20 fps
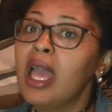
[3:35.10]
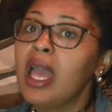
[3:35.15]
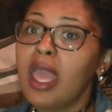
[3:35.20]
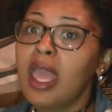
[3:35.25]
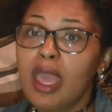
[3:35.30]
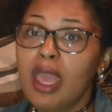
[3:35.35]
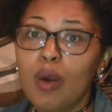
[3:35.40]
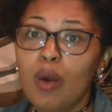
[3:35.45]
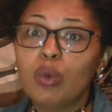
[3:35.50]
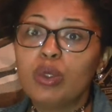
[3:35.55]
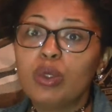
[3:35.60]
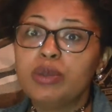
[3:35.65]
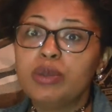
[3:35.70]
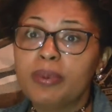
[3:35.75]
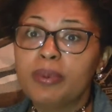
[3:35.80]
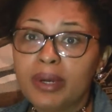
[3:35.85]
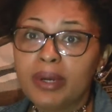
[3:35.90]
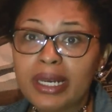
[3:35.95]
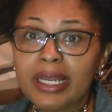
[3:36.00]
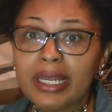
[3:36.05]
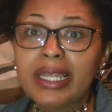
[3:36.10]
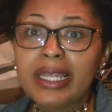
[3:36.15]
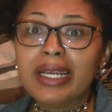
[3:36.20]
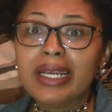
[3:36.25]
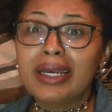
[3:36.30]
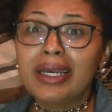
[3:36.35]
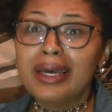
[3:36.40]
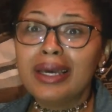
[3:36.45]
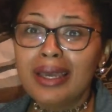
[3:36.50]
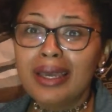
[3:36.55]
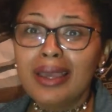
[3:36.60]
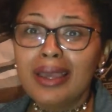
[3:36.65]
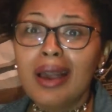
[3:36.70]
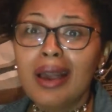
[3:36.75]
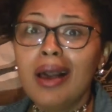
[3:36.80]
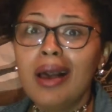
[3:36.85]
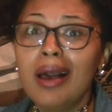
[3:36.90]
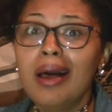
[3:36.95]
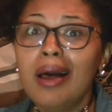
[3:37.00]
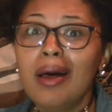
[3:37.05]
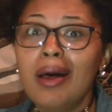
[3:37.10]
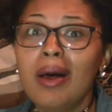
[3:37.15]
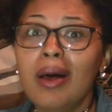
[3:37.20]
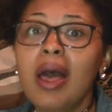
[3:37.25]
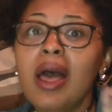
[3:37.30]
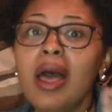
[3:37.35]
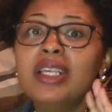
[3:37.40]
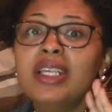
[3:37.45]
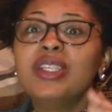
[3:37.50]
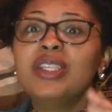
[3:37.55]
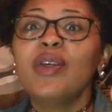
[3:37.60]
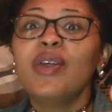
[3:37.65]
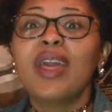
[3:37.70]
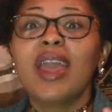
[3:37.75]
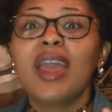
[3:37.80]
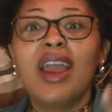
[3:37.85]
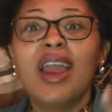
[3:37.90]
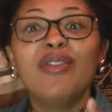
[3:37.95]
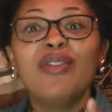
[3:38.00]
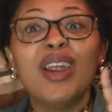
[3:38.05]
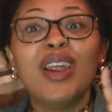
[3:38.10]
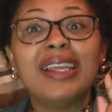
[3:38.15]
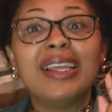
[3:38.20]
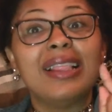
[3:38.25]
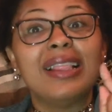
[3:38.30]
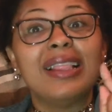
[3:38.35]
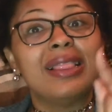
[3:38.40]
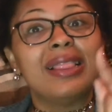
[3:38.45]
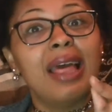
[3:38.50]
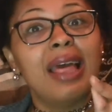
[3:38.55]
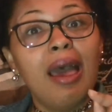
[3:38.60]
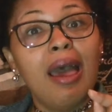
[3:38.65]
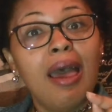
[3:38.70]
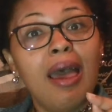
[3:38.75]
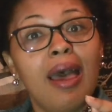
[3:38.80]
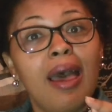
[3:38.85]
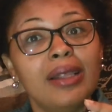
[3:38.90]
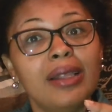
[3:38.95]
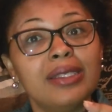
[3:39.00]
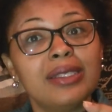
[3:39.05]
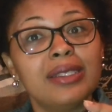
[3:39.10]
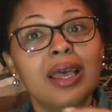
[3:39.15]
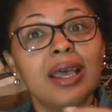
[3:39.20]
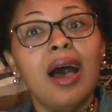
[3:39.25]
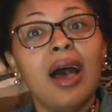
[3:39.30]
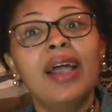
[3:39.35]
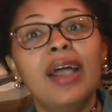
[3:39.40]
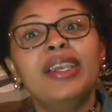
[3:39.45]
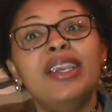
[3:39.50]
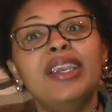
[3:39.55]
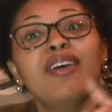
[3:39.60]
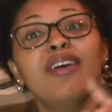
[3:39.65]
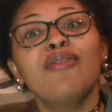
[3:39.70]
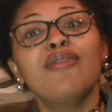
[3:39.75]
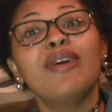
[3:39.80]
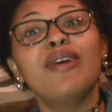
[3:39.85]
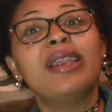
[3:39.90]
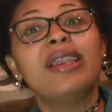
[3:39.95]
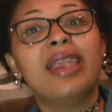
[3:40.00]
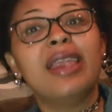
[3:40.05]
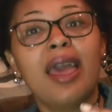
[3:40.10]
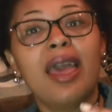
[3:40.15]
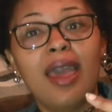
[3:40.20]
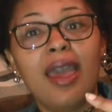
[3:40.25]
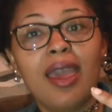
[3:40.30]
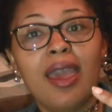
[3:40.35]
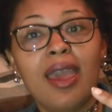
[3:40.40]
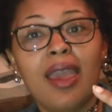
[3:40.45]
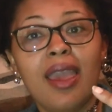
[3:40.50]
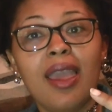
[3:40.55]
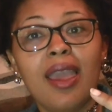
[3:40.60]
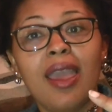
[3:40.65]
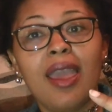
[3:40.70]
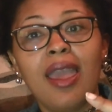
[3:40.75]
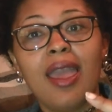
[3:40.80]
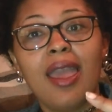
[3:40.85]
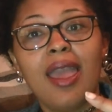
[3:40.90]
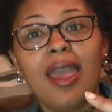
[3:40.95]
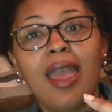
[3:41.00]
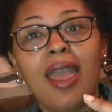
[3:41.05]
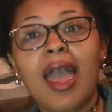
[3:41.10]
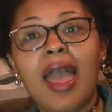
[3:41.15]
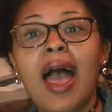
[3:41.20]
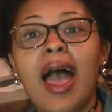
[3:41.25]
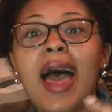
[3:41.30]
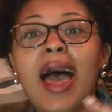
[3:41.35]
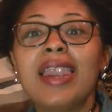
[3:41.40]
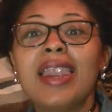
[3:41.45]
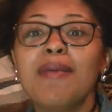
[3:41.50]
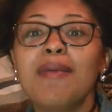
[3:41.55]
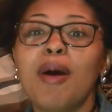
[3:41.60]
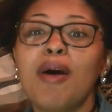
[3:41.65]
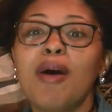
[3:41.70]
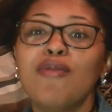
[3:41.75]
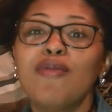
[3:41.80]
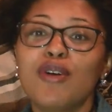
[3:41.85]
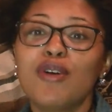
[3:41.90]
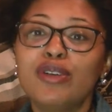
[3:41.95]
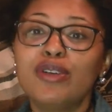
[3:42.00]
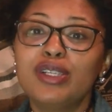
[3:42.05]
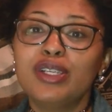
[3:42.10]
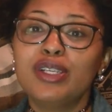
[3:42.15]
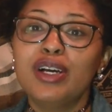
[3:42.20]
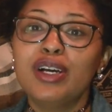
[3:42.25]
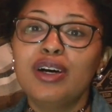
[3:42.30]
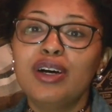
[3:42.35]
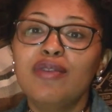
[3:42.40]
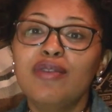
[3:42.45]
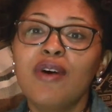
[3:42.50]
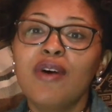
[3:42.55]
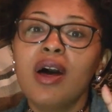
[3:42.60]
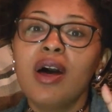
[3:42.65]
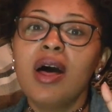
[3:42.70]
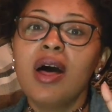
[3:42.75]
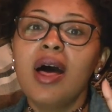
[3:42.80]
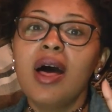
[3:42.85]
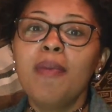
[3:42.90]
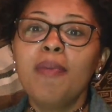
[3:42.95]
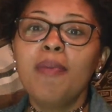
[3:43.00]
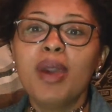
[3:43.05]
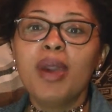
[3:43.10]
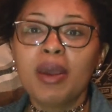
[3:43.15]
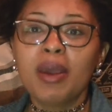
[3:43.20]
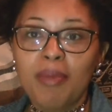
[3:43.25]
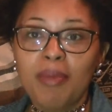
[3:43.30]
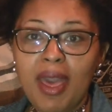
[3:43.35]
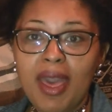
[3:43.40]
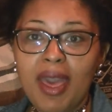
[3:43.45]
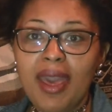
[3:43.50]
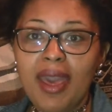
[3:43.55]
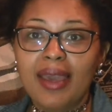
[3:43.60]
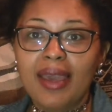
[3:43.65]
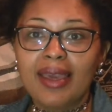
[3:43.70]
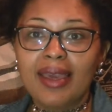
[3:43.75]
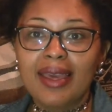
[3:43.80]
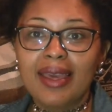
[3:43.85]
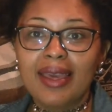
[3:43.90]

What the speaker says: It was pretty good, y'all. So then after I did that, a different day, I did my version of a Big Mac,